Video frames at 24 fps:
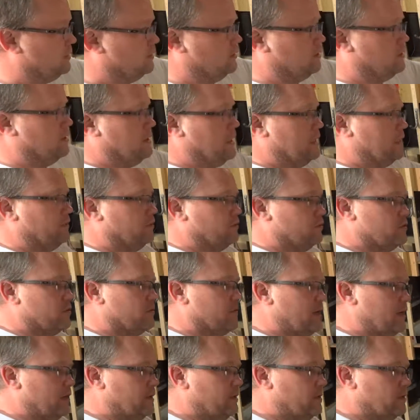of connectors
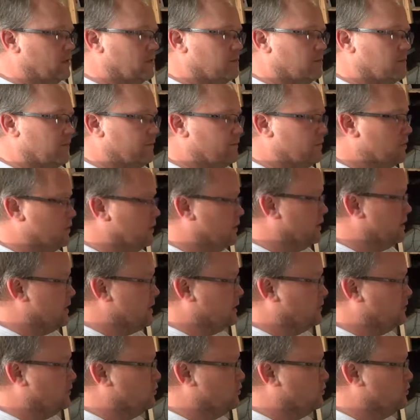around here, but I've already got